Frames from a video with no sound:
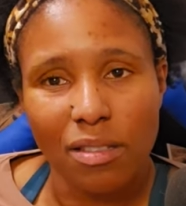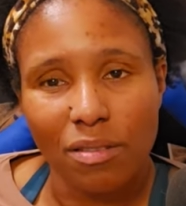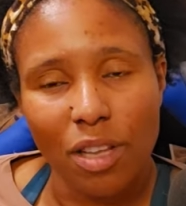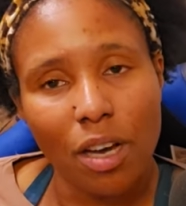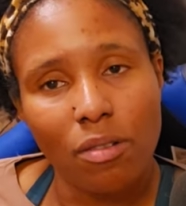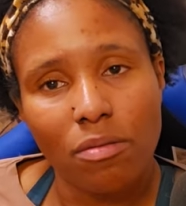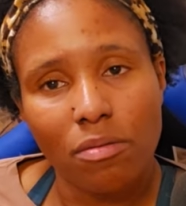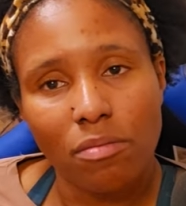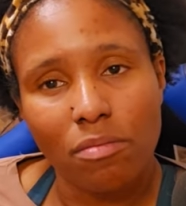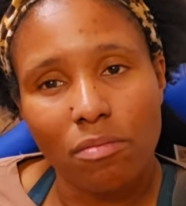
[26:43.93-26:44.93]
Now
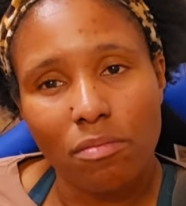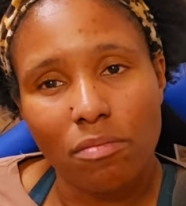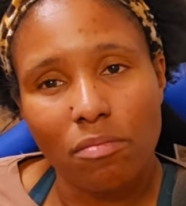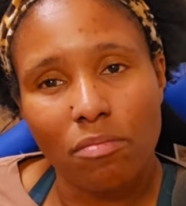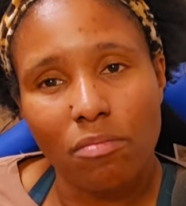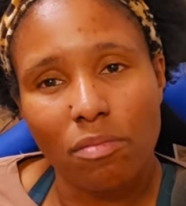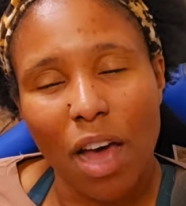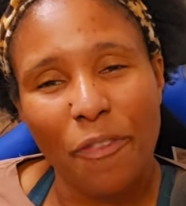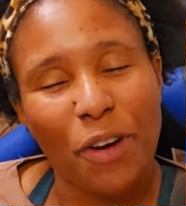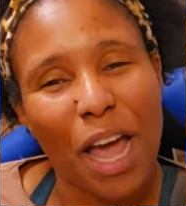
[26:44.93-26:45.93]

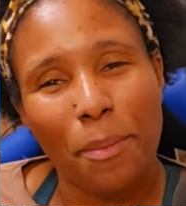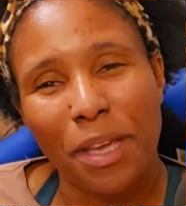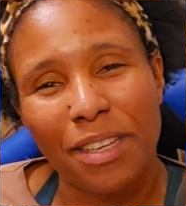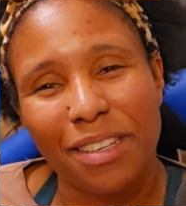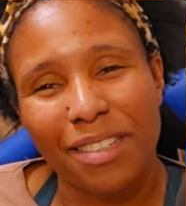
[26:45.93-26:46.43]
I forgot how many